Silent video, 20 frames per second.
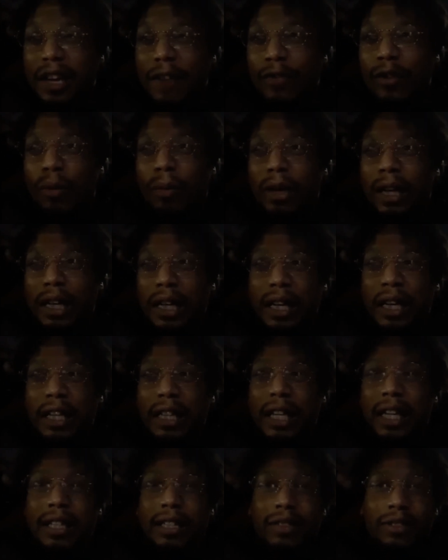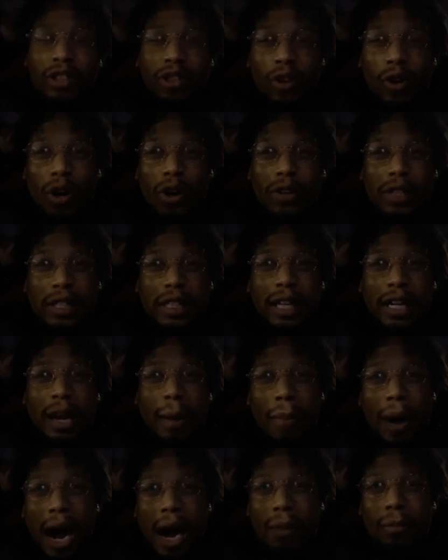if you believed in the stories in the
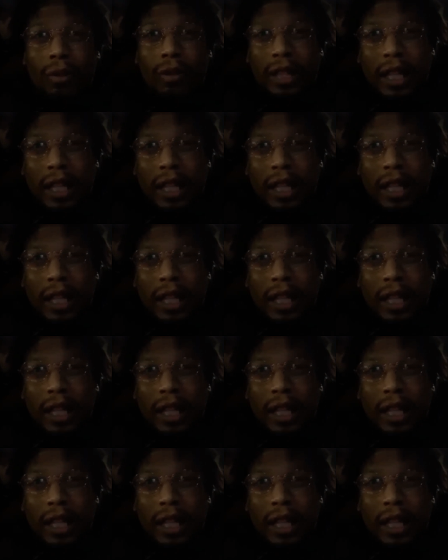Bible